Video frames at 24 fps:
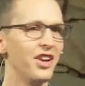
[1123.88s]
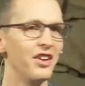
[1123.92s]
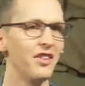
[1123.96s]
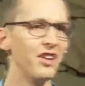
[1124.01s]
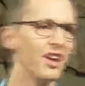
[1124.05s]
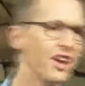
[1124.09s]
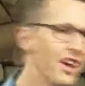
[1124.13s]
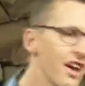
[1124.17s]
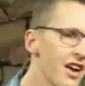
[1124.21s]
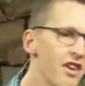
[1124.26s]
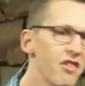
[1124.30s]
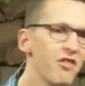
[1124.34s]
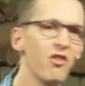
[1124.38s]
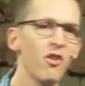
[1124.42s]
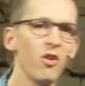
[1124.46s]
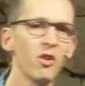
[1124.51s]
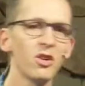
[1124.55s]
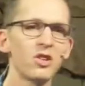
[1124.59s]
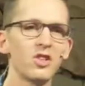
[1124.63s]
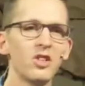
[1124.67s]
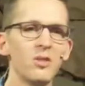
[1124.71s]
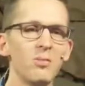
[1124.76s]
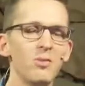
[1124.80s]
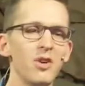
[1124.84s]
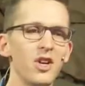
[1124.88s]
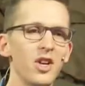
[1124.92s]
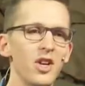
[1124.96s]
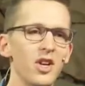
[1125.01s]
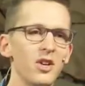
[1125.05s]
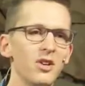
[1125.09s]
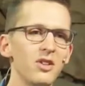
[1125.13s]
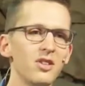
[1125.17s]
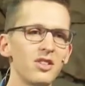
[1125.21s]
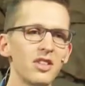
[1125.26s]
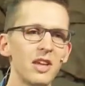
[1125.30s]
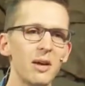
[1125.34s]
and force him to
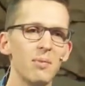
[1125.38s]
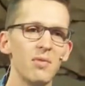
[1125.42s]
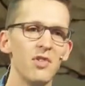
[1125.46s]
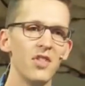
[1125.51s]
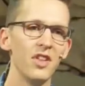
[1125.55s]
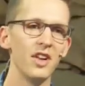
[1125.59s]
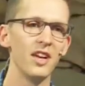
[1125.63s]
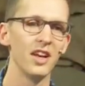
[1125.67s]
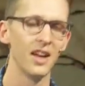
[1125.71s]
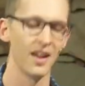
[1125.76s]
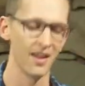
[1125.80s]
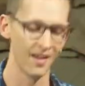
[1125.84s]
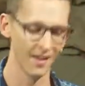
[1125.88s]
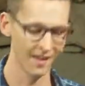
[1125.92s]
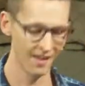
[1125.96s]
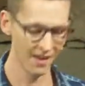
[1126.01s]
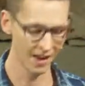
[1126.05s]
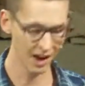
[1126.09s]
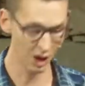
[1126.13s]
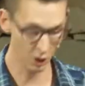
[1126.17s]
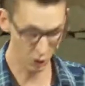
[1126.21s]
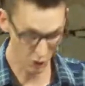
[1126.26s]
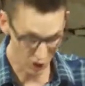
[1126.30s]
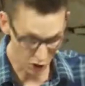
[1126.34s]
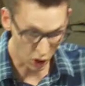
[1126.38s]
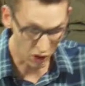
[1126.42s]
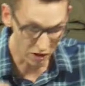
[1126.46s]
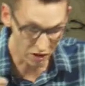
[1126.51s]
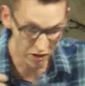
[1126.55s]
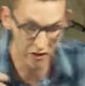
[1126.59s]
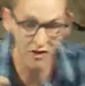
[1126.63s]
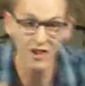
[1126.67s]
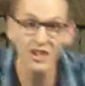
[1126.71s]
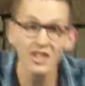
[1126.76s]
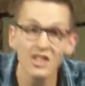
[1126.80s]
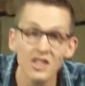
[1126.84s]
do something, or
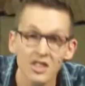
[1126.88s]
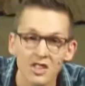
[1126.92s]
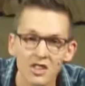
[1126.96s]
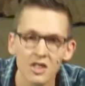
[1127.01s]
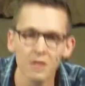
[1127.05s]
convince